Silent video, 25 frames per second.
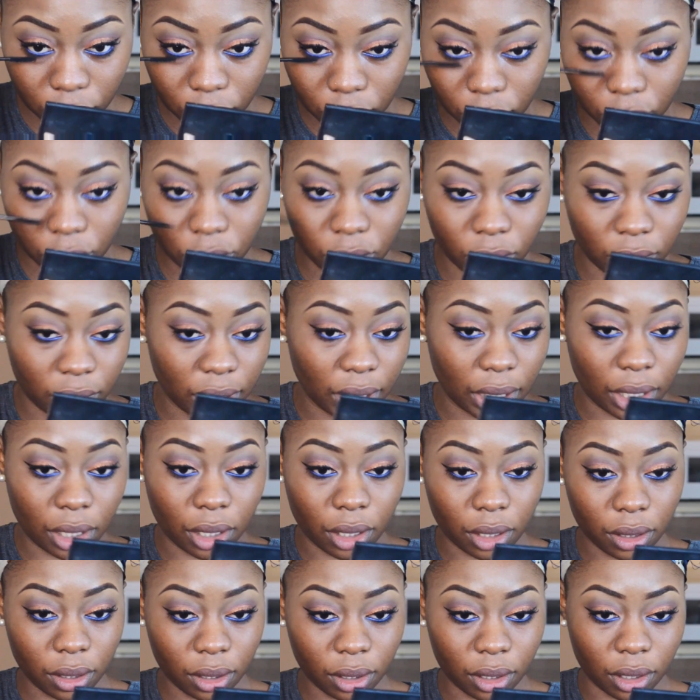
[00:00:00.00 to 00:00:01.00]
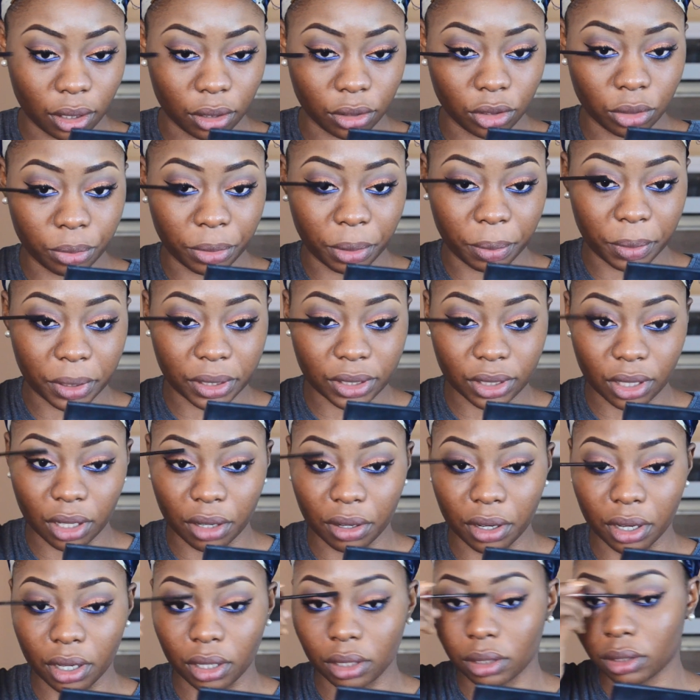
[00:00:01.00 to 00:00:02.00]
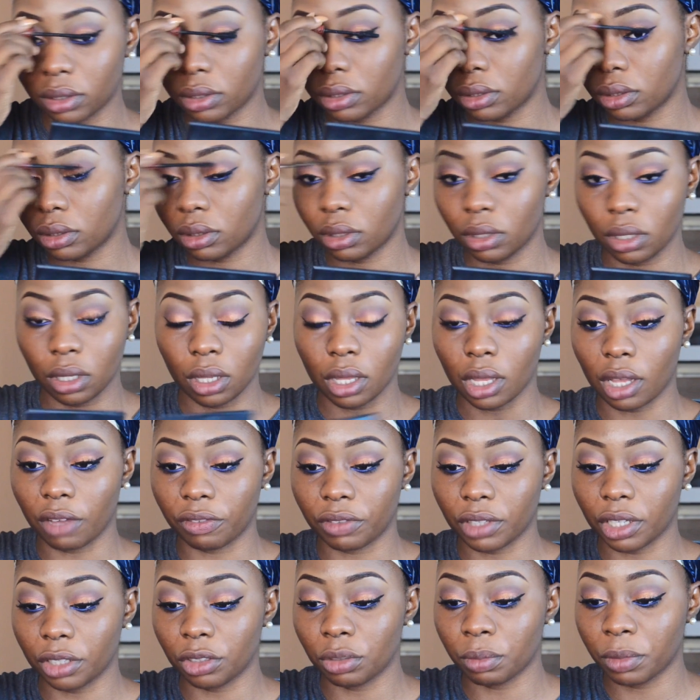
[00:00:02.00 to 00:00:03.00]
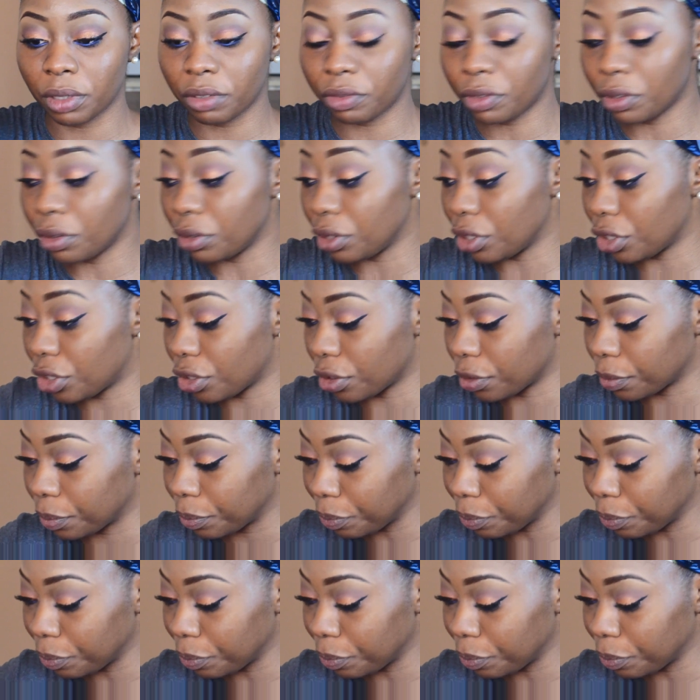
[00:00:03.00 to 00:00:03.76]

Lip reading: sort that. I think I'll do my mascara after I do my foundation.